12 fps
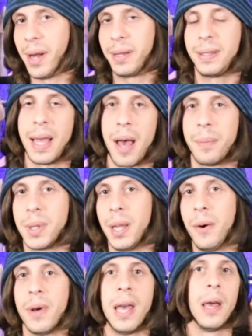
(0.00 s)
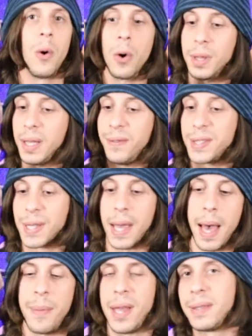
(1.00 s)
button down below, or leave us a
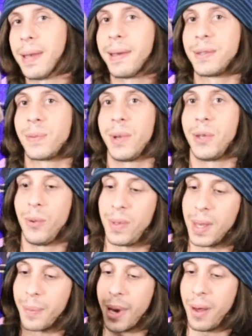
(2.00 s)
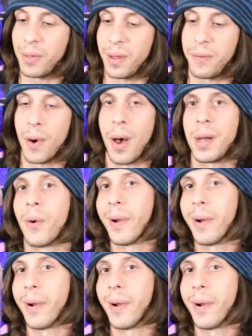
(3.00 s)
comment telling us what you think about The Fog